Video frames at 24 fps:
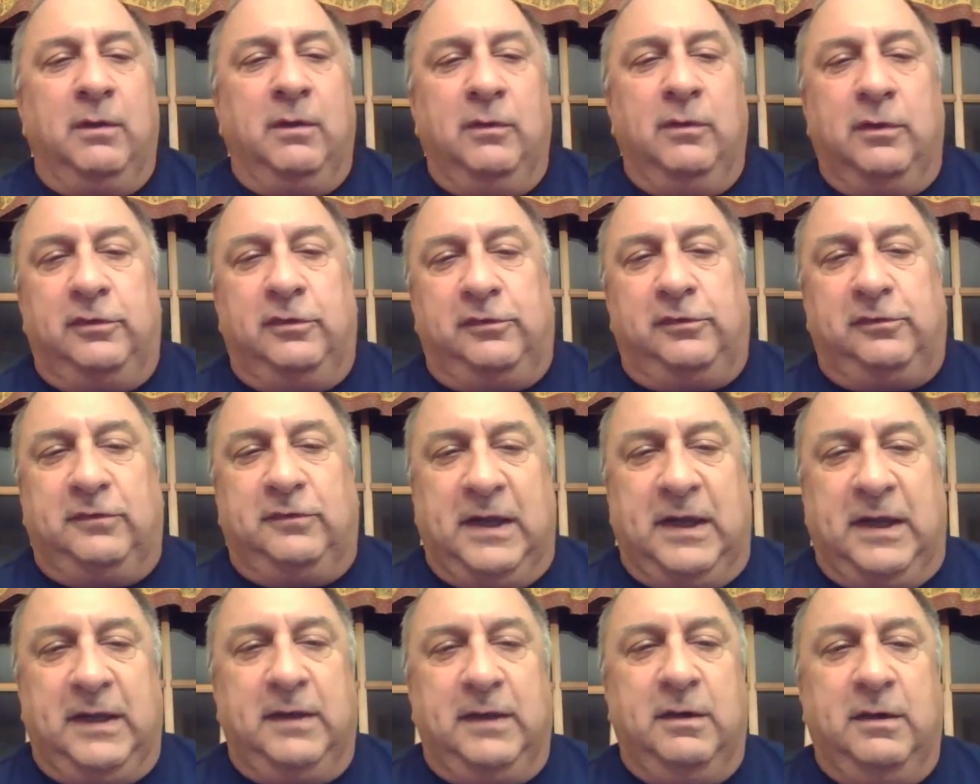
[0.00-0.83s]
the
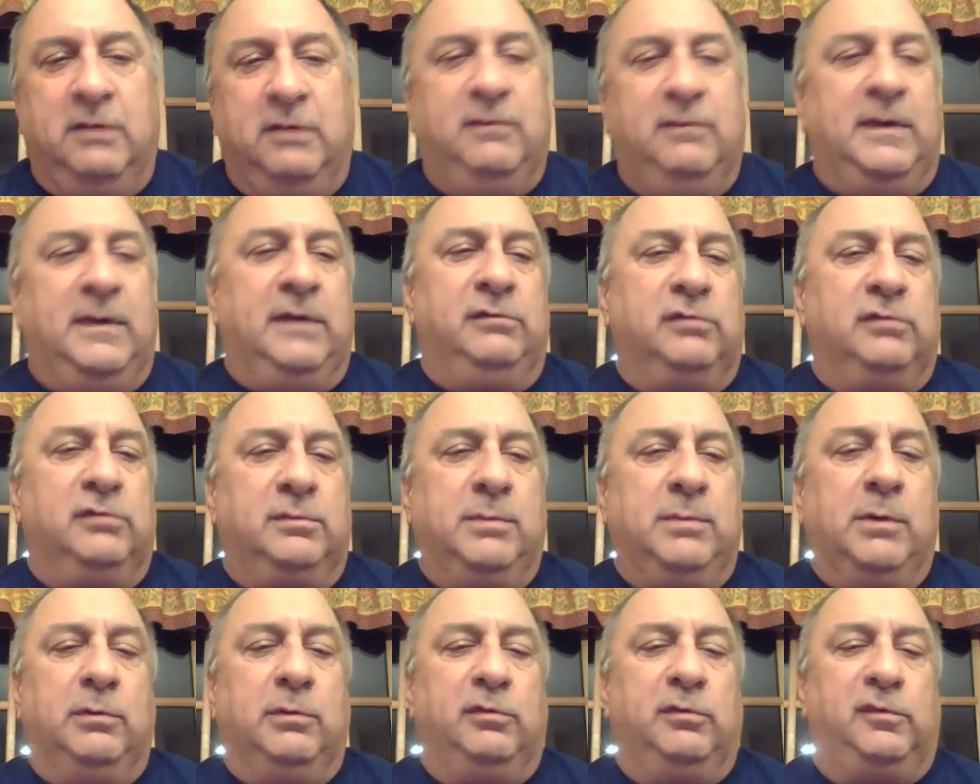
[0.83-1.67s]
state of Hendrick
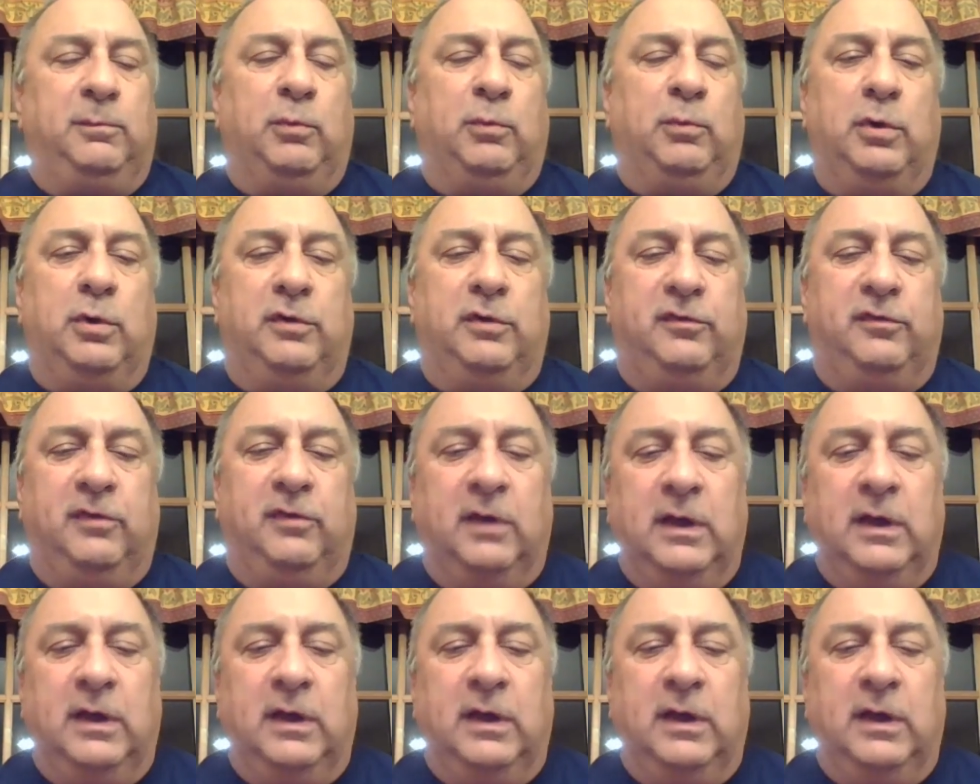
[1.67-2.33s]
Motorsports